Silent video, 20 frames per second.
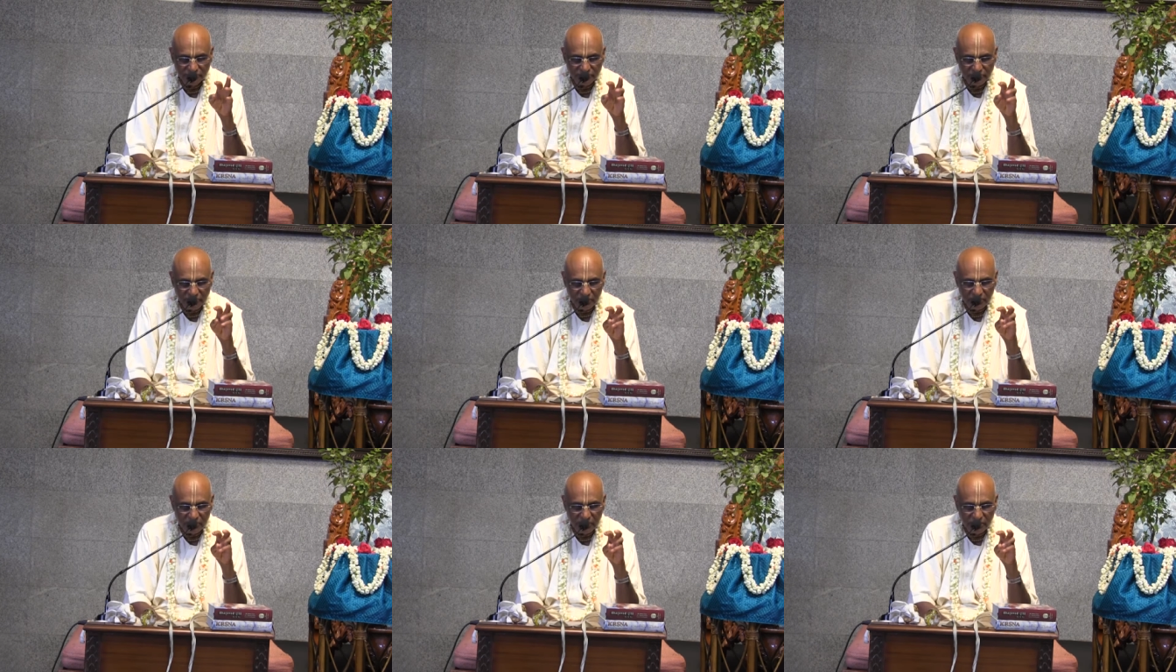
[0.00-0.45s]

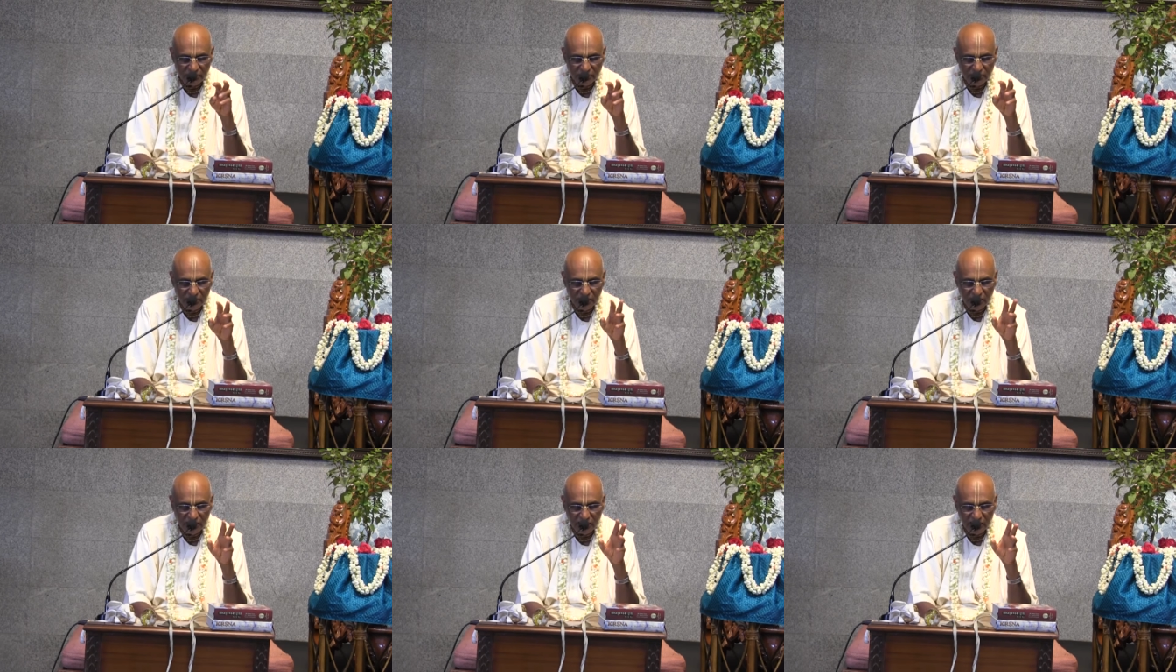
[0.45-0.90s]

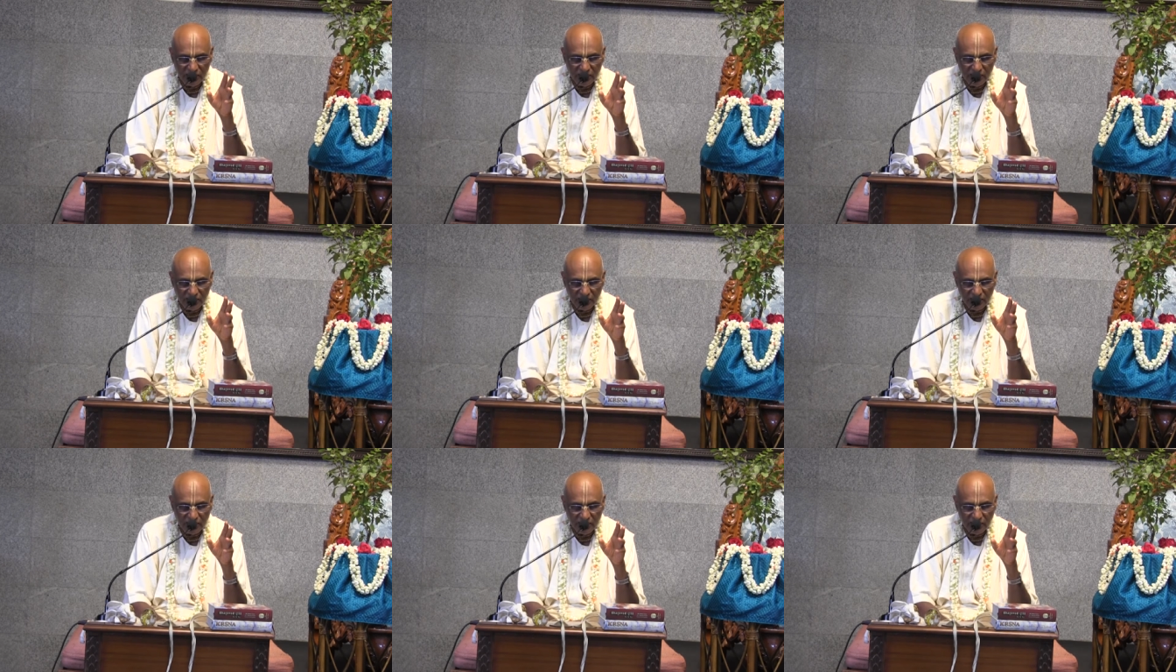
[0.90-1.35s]
Paramatma,
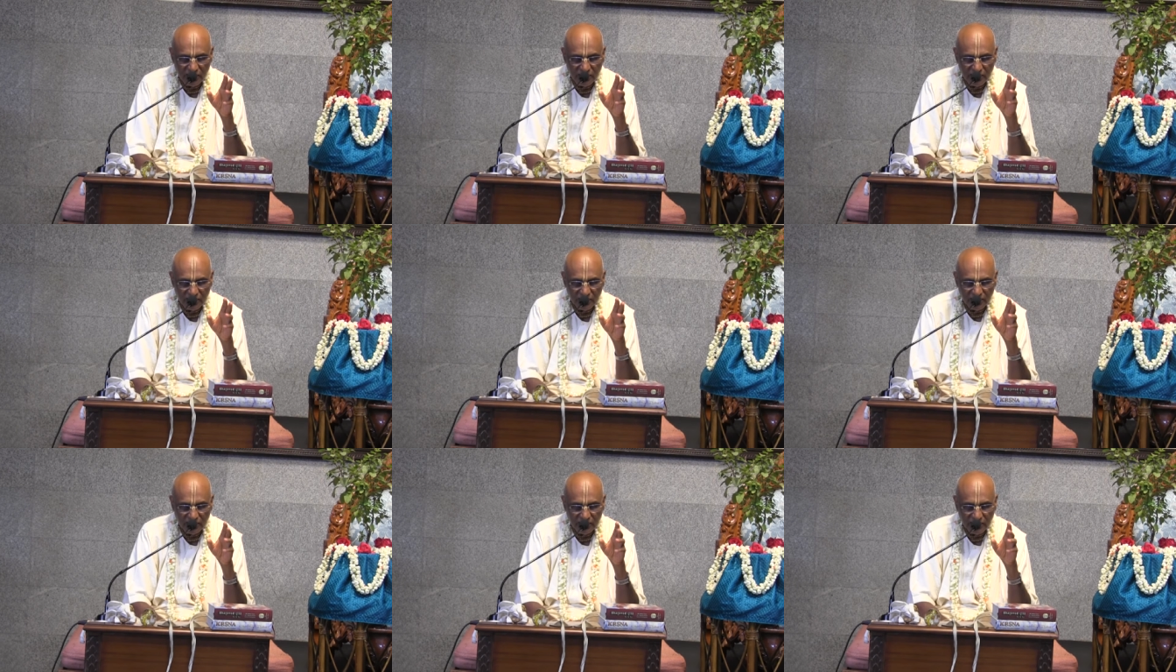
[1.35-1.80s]

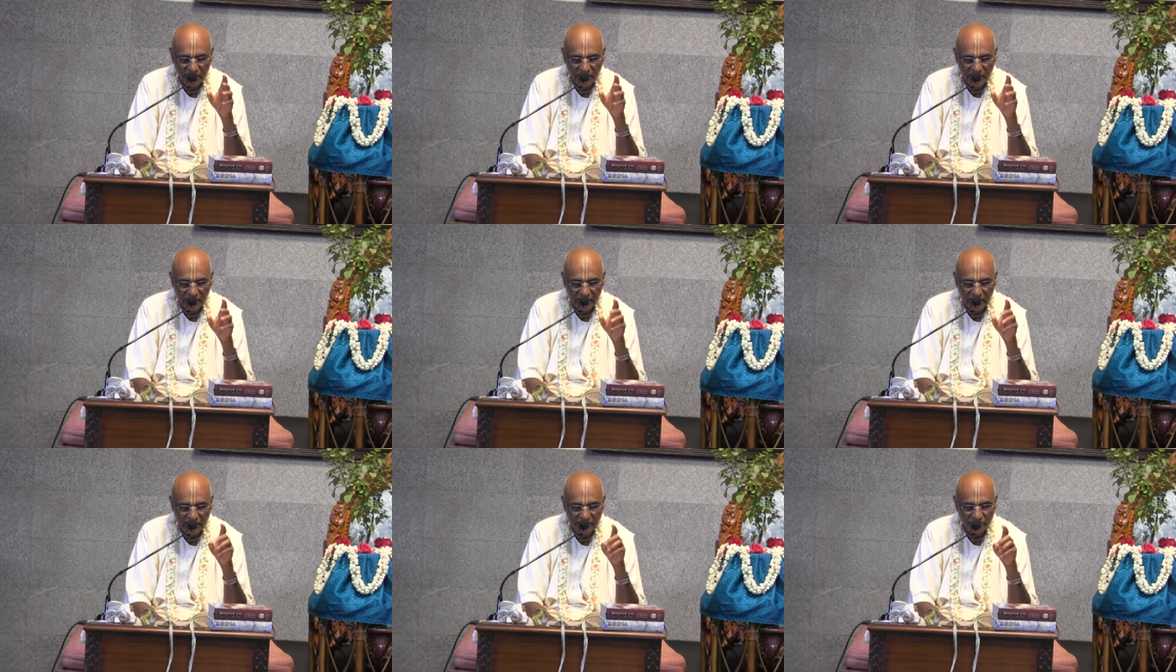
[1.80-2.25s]

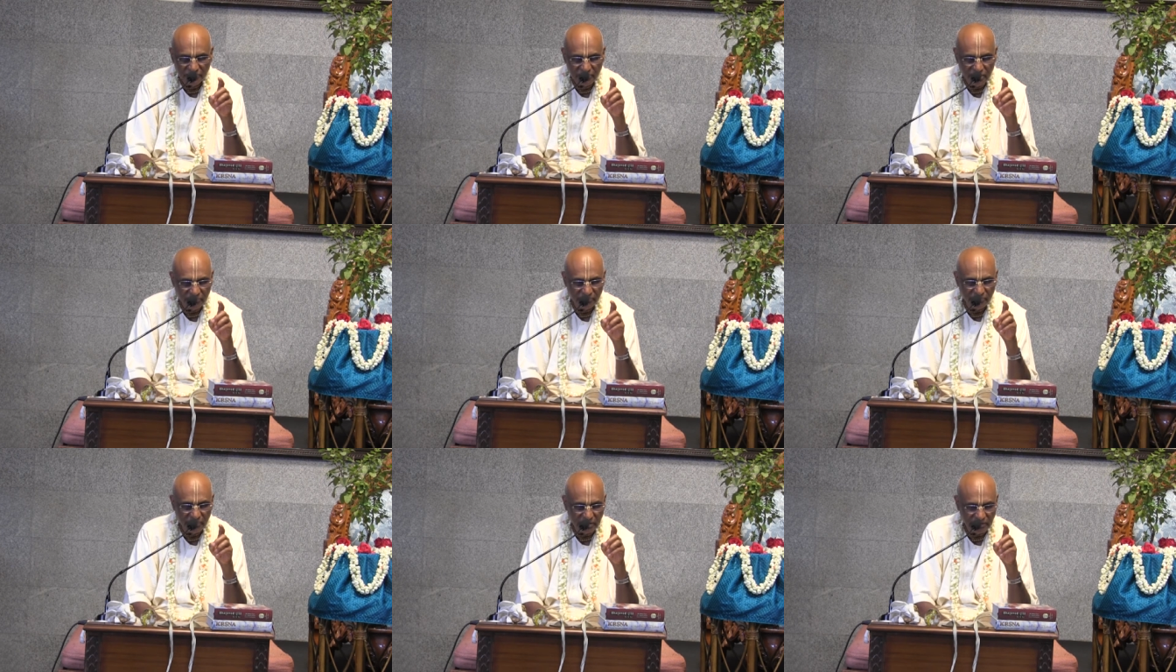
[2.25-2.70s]
and
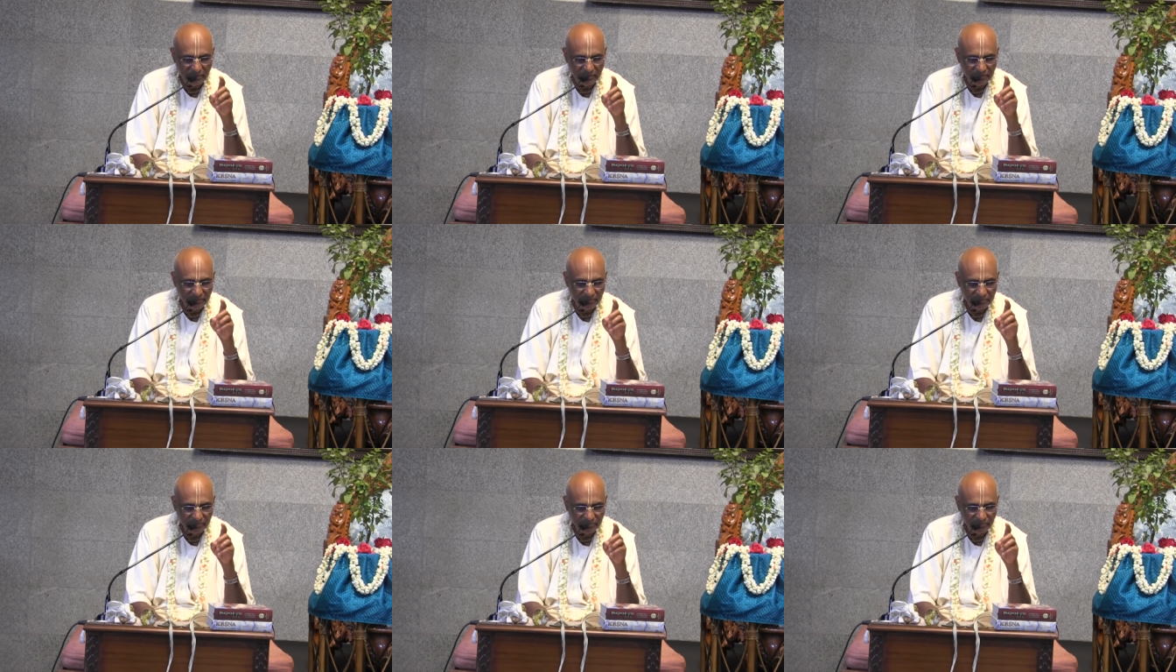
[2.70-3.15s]
Brahman
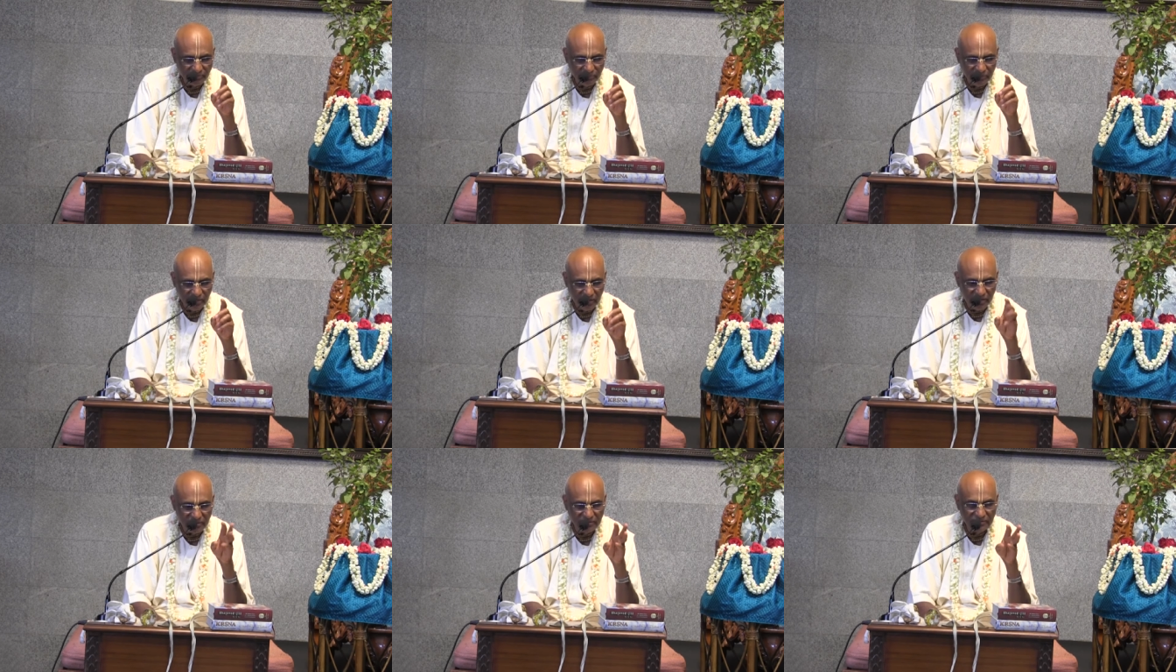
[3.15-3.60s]

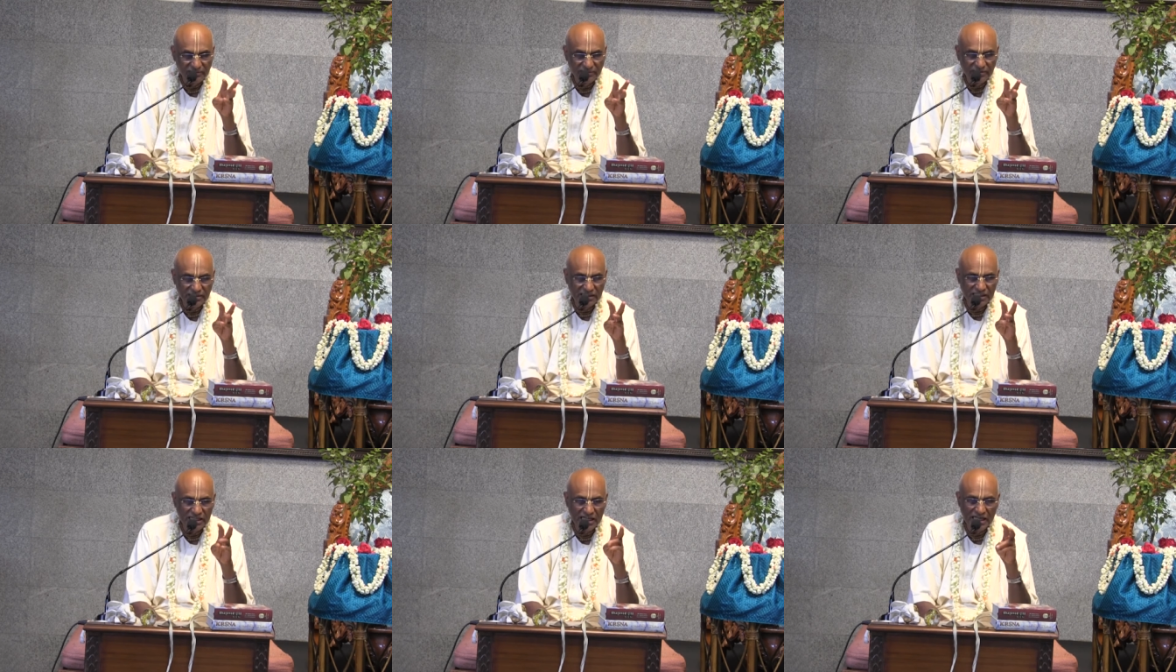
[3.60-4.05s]
are the
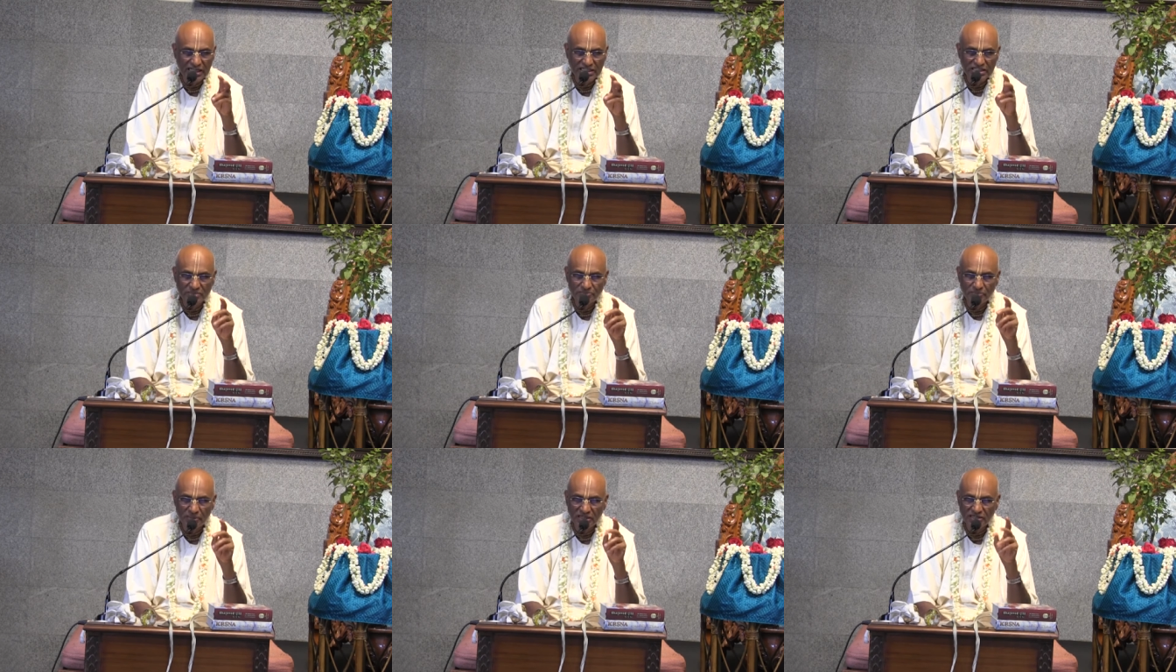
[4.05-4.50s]
three
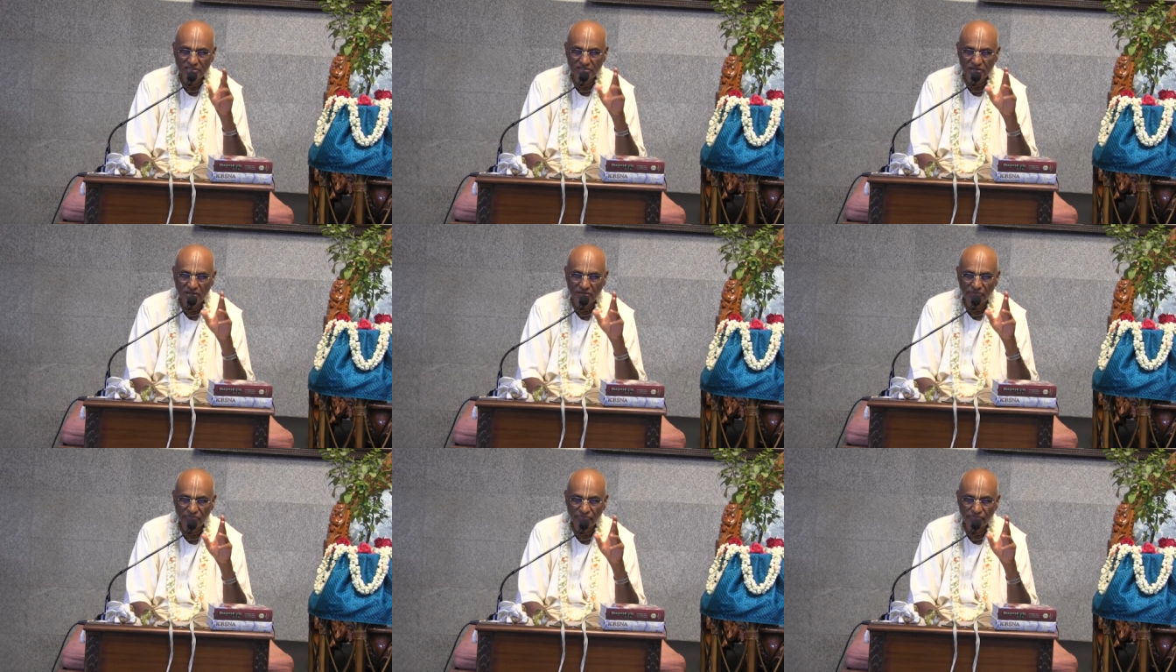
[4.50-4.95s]
aspects
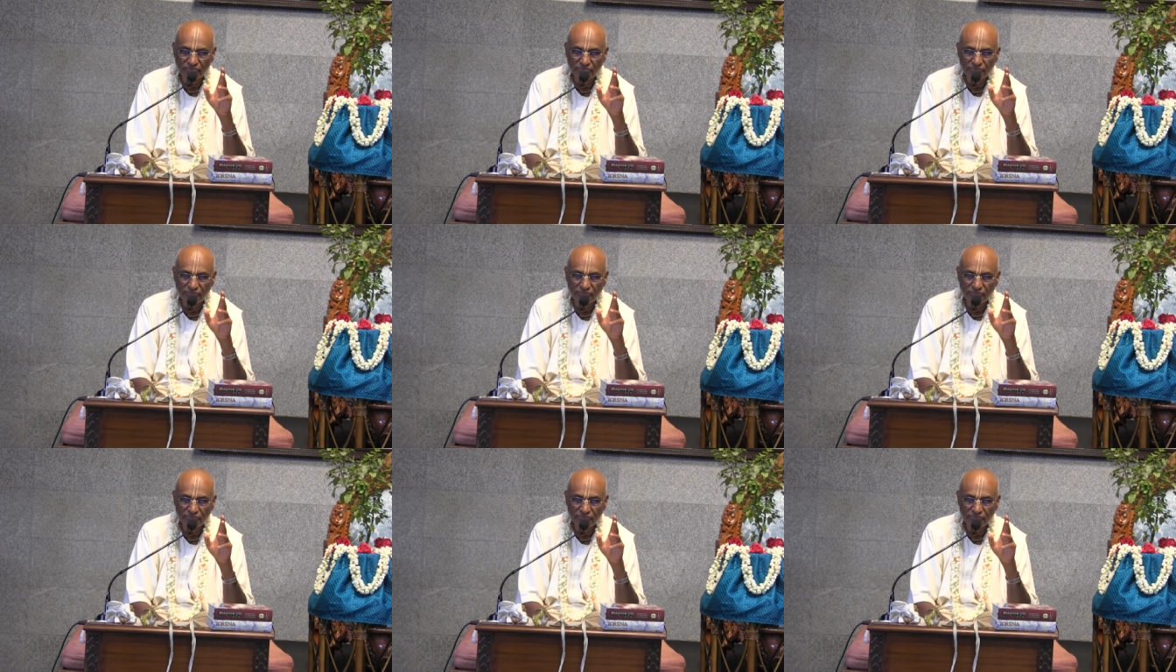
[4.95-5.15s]
of